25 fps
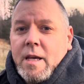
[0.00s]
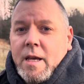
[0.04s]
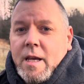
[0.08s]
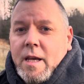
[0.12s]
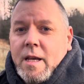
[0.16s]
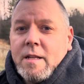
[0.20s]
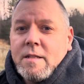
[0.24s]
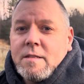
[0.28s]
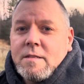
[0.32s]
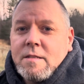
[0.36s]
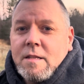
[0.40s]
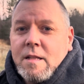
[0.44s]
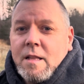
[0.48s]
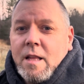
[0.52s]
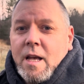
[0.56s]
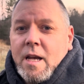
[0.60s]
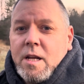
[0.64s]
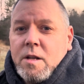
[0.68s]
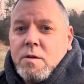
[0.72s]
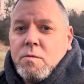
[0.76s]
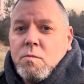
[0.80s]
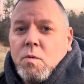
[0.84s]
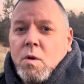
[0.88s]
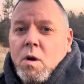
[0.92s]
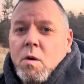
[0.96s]

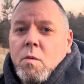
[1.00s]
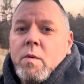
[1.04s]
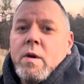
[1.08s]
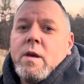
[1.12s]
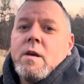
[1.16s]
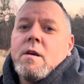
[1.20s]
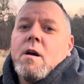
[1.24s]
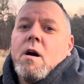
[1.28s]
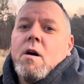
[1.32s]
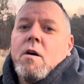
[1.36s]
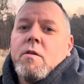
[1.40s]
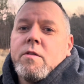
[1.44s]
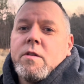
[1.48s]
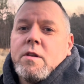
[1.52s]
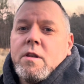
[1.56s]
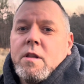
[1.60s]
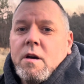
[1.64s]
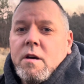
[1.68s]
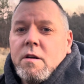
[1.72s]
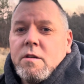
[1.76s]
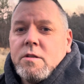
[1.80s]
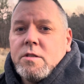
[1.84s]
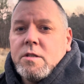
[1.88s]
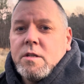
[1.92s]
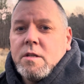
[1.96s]
insulating what we call the
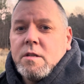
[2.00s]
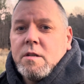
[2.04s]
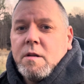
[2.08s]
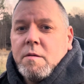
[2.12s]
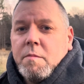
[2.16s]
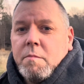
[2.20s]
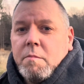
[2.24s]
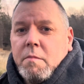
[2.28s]
dungeon,